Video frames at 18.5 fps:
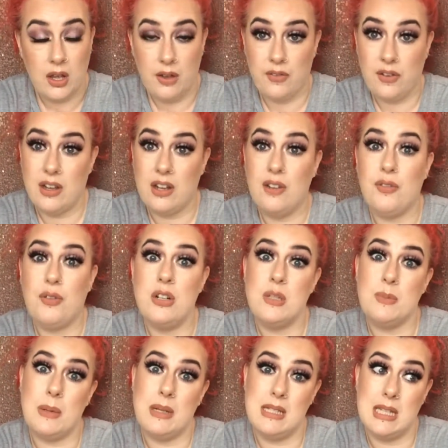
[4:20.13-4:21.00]
If I can afford
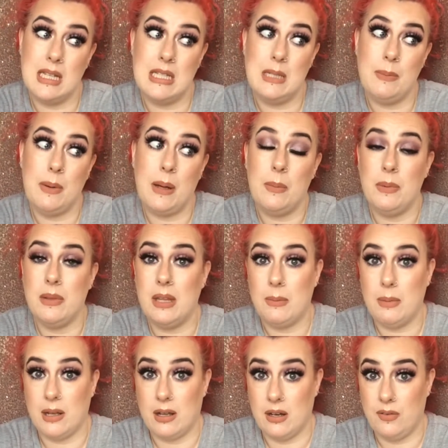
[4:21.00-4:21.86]
to spend £60 with
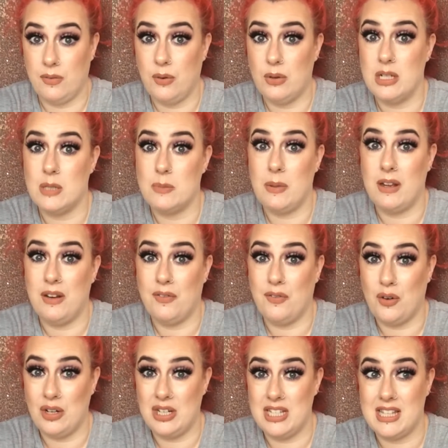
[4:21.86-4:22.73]
them, I can afford to spend
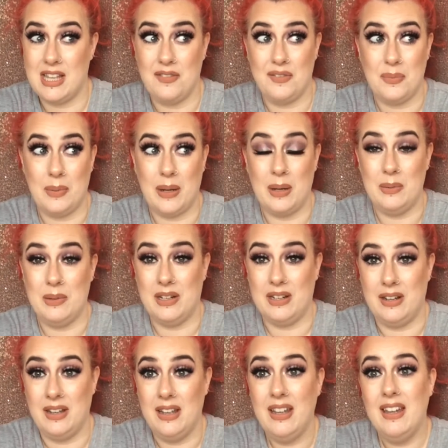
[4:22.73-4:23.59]
£47
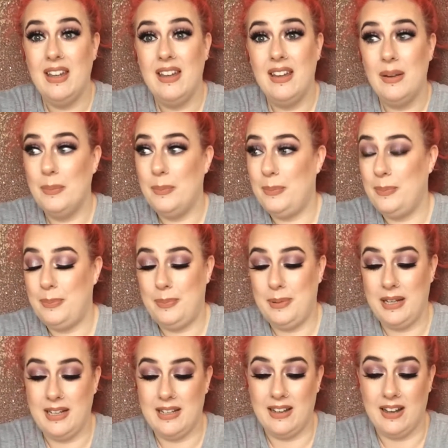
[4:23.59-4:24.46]
on a
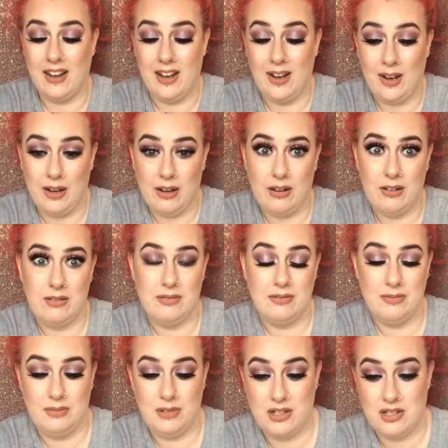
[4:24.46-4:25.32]
bleeding highlighter,
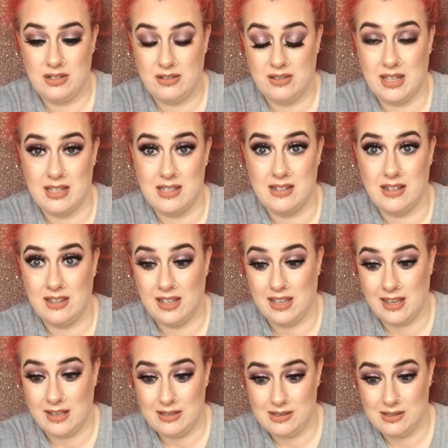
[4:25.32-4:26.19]
which that's not the
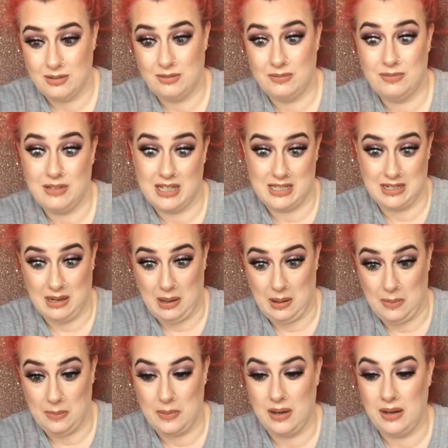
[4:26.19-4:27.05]
case, so that's not
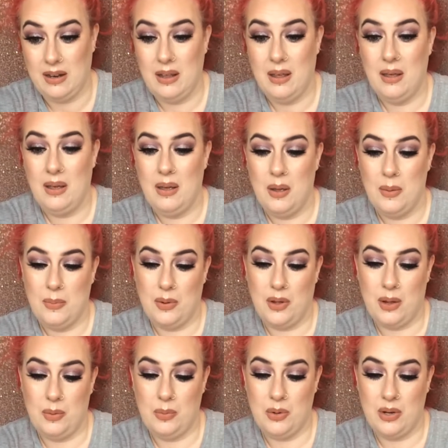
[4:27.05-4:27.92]
happening.
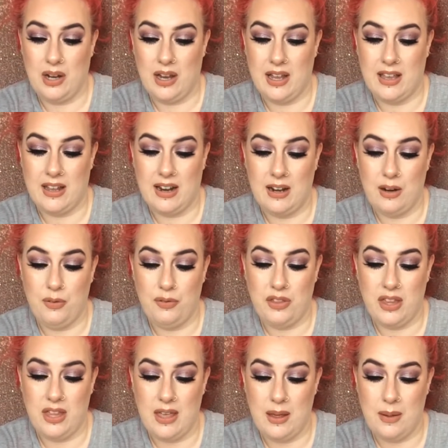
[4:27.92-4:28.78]
But I would like it. I love
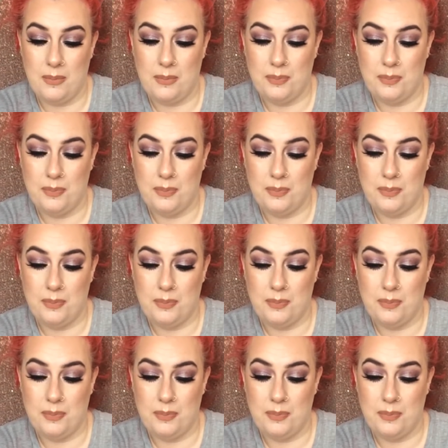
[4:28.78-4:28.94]
the